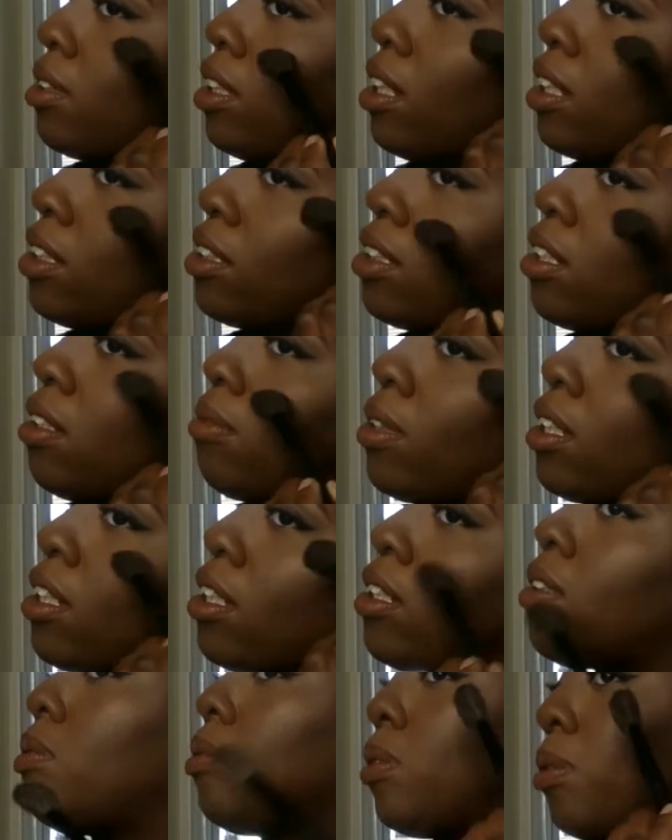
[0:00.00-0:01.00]
put this on
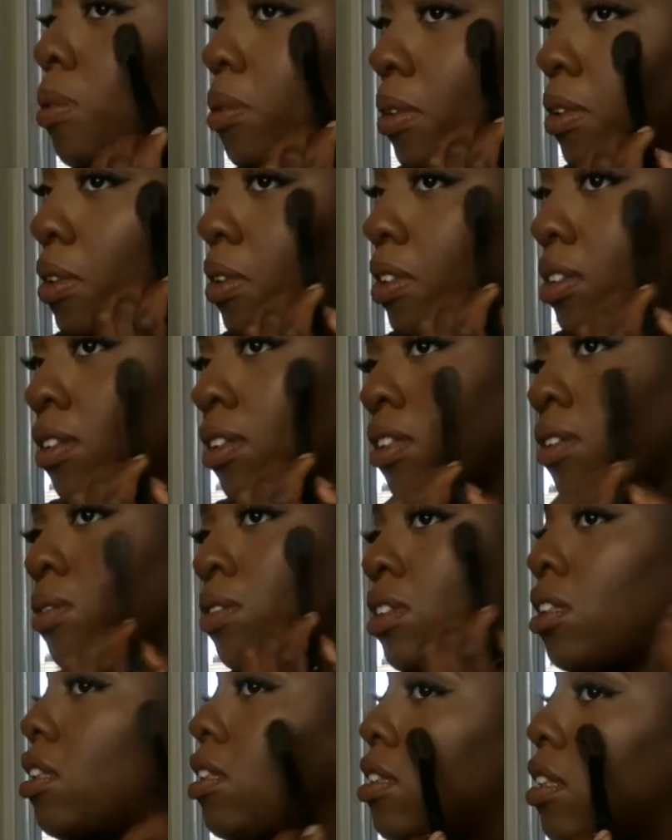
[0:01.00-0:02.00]
my face. It
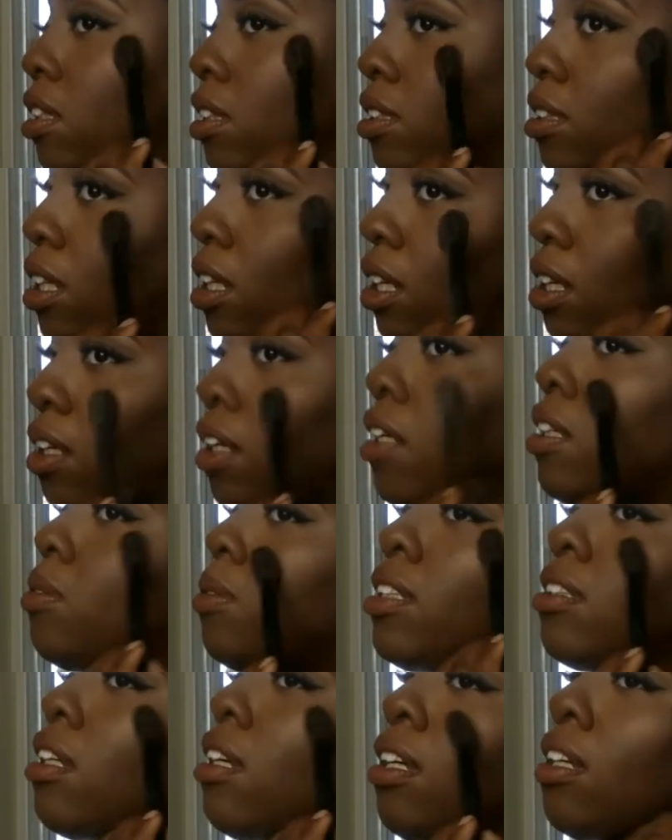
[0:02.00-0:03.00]
looks
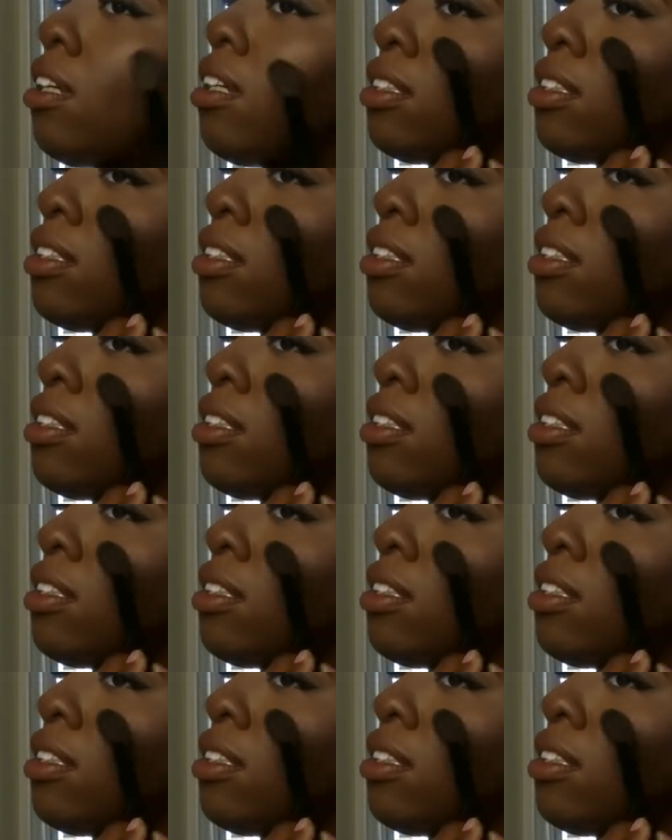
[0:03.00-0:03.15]
great.